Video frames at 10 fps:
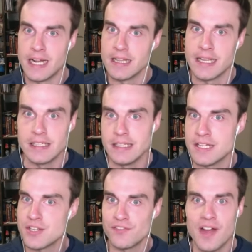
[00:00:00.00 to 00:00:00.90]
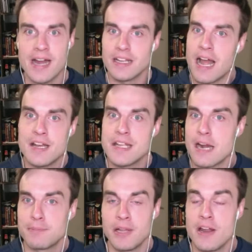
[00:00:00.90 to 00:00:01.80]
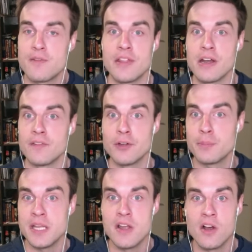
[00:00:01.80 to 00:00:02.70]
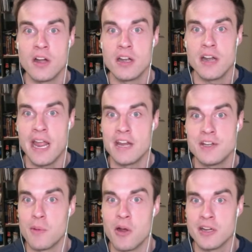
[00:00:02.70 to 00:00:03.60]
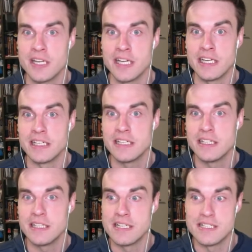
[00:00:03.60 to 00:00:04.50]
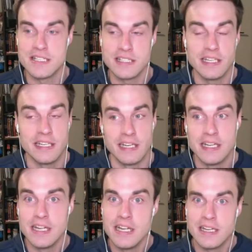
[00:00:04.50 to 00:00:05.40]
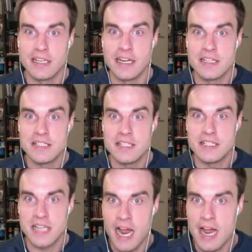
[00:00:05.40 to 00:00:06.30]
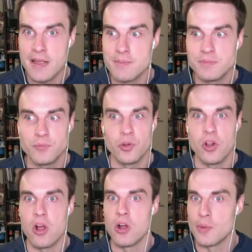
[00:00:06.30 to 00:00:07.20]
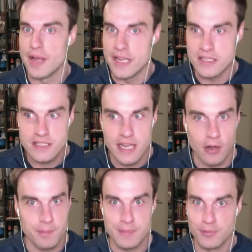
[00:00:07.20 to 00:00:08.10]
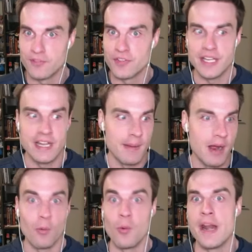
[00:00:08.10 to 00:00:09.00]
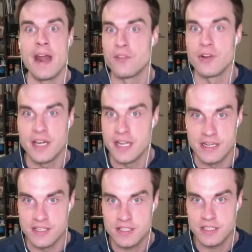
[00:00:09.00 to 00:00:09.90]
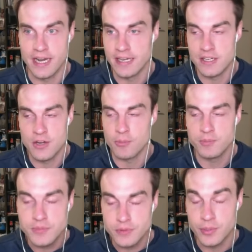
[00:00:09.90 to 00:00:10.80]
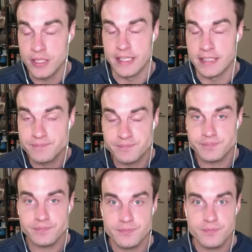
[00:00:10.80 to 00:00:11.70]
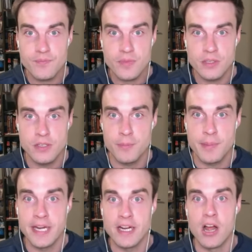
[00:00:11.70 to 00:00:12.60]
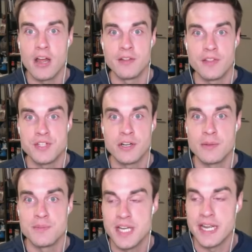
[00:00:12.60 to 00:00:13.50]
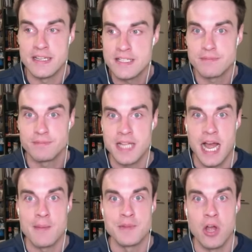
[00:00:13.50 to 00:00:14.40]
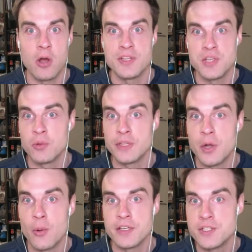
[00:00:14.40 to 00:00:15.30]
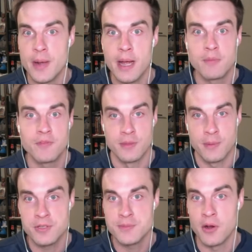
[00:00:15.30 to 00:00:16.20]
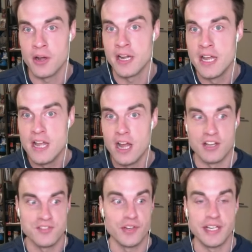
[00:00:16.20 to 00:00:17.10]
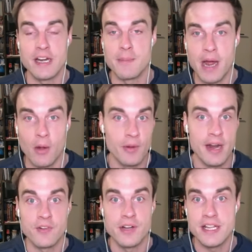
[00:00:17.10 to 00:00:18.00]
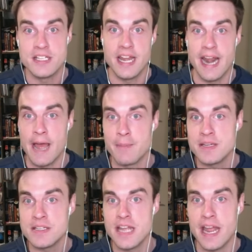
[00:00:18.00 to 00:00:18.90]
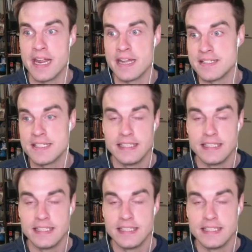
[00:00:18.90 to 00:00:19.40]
like, it's a fine line you got to play over there if you're PR and your marketing, because yeah, it's time will always help people forget about whatever it is. Uh, you know, really, depending on the circumstance, time is always only going to help for the most part us forget about whatever it is that happened. And